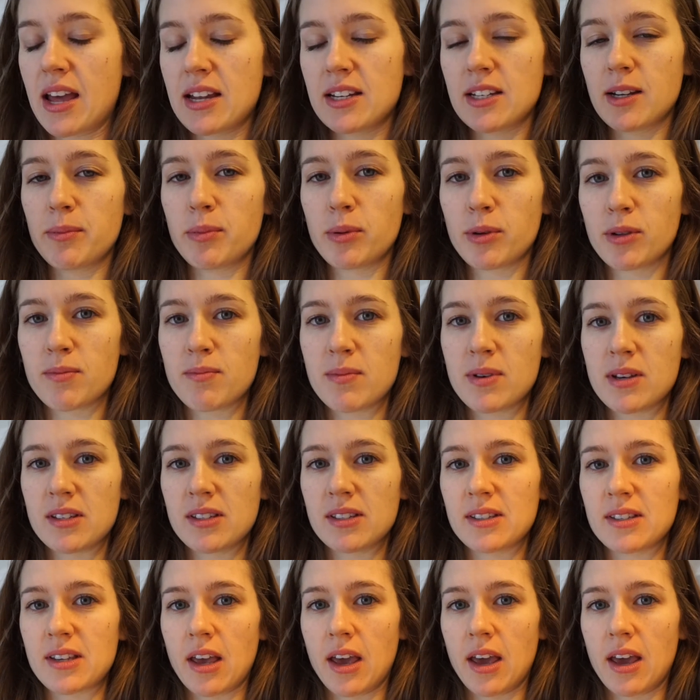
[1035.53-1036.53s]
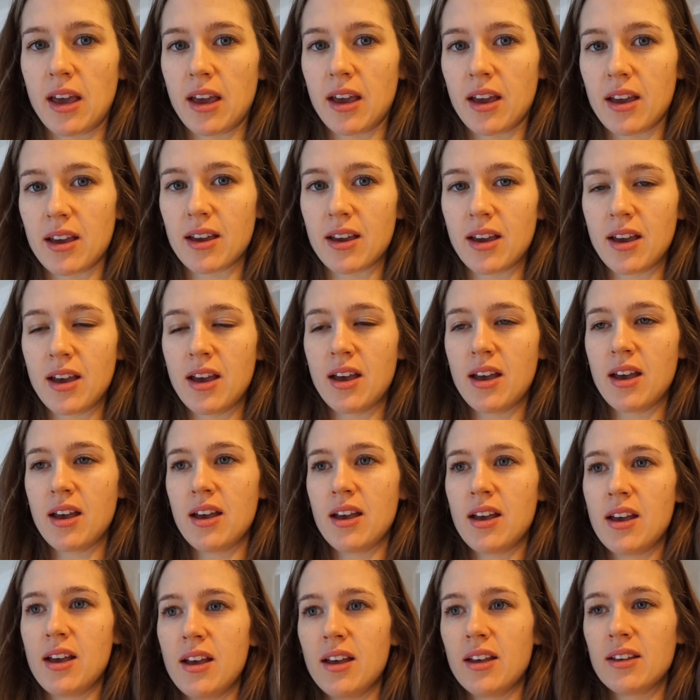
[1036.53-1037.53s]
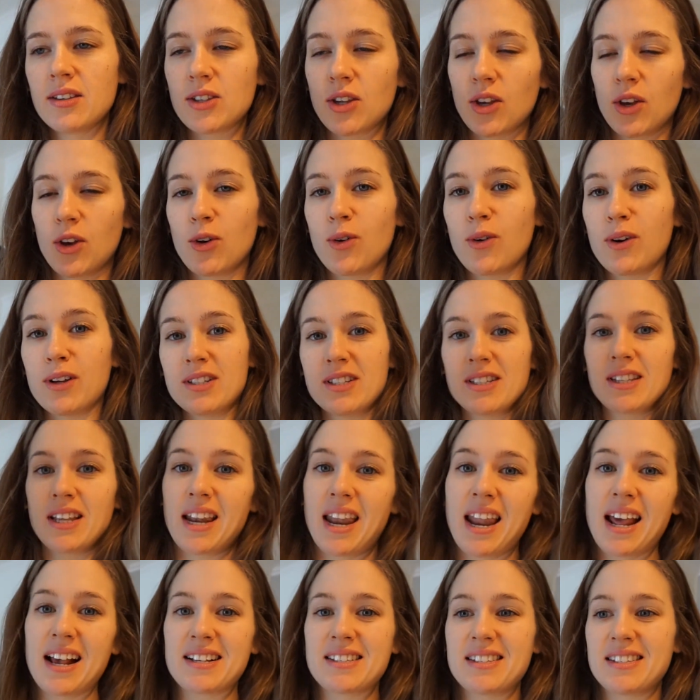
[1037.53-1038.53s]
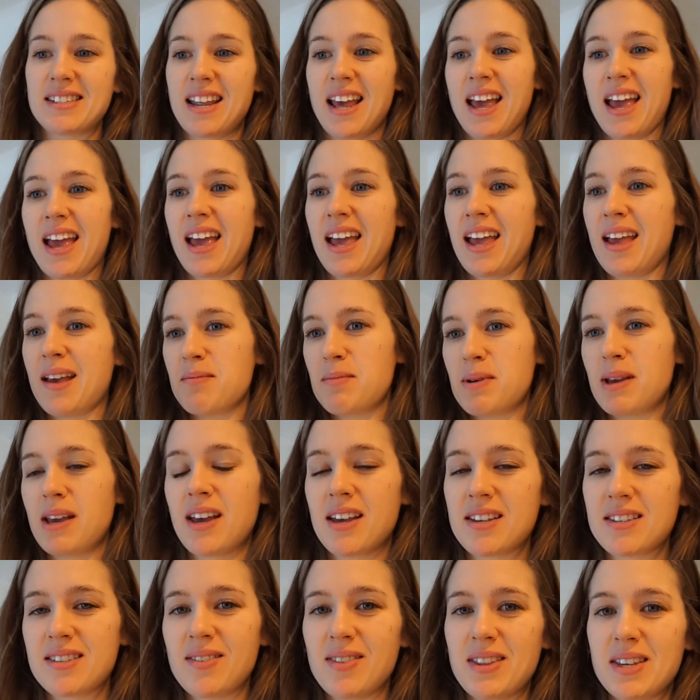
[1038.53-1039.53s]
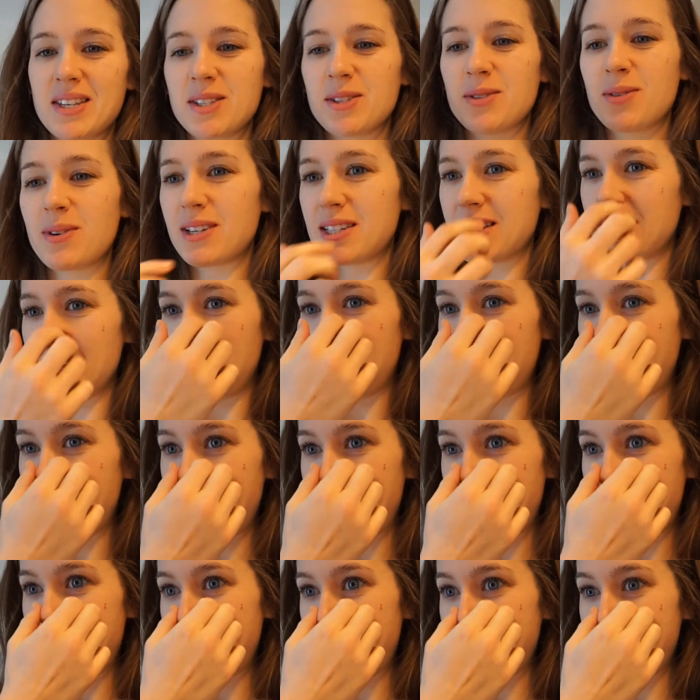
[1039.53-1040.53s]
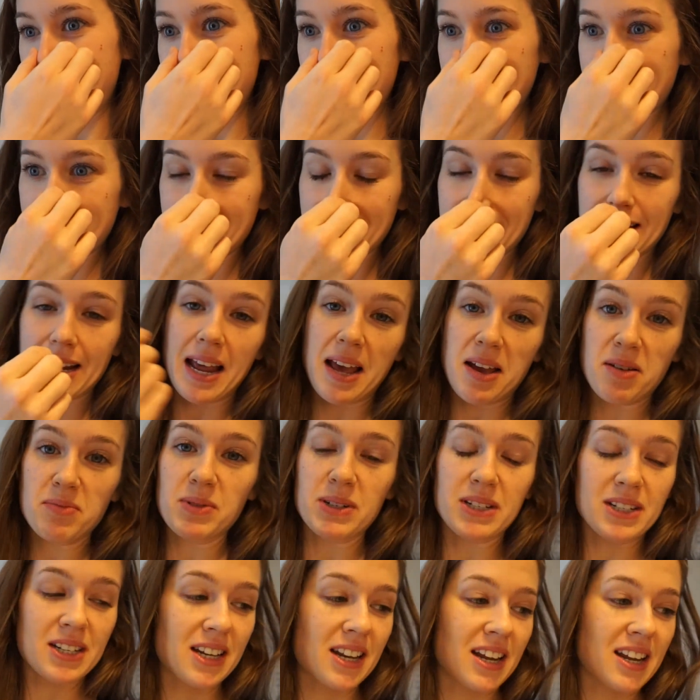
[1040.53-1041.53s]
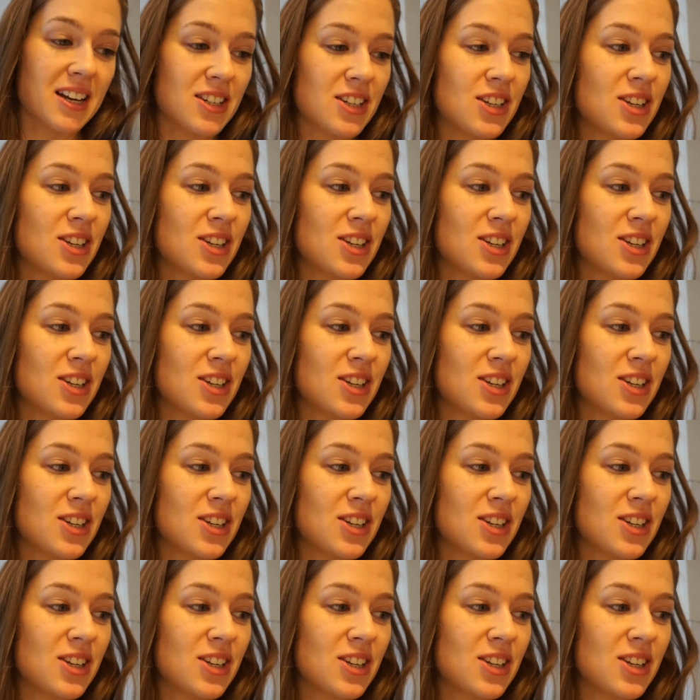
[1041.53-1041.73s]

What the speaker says: end up with me saying, so it's the next day because of this reason, and it's gonna happen today